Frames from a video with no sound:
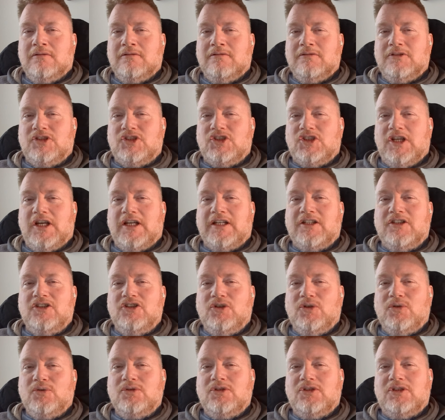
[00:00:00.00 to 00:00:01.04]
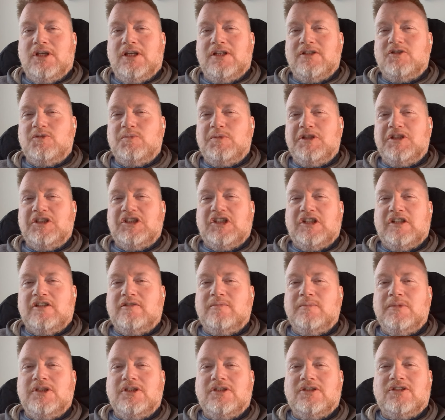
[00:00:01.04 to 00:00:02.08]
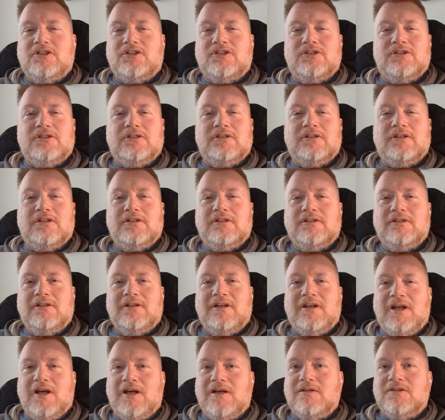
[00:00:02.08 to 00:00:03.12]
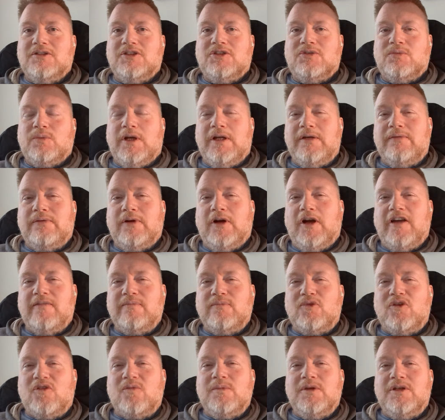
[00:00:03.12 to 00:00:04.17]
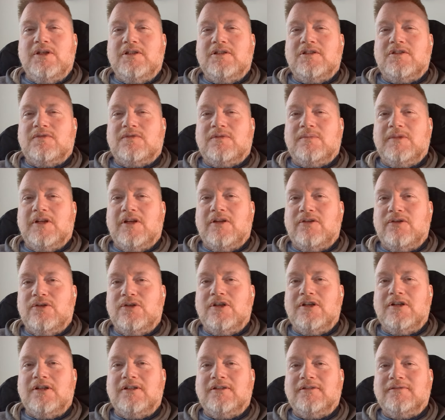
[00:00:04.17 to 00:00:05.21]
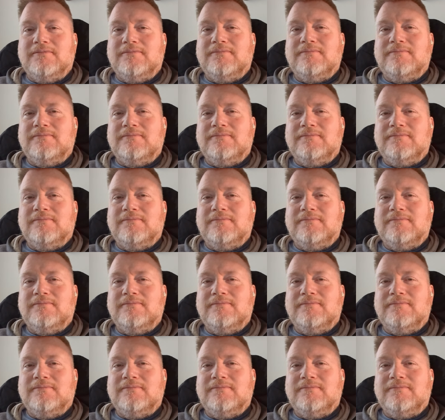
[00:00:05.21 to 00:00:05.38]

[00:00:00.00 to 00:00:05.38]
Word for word: The second dose has been administered. Now I just wait five more minutes for my third.